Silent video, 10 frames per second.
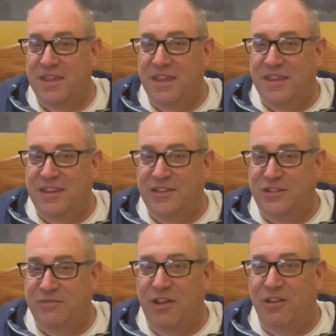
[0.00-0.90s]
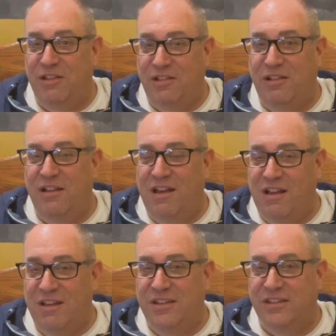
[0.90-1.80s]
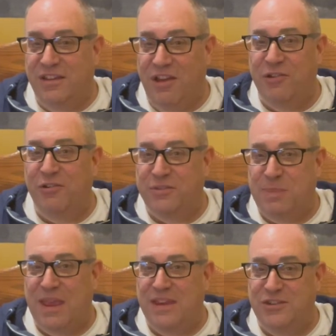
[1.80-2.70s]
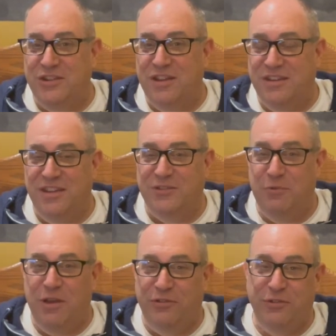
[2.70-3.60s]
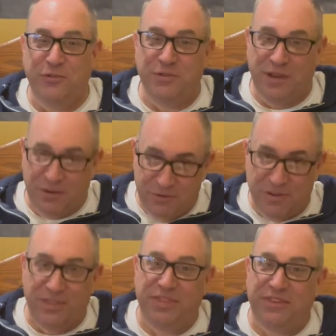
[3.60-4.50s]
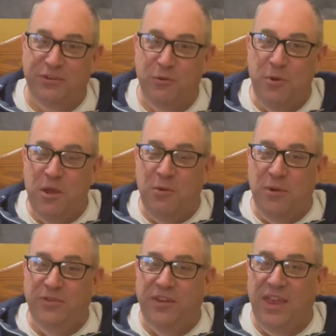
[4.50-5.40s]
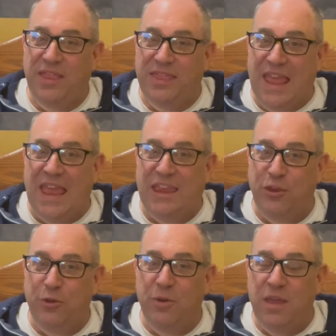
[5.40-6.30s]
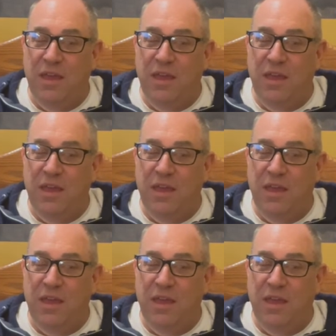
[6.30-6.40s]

Chevelle Hunters page does well too. And so once again, thank you.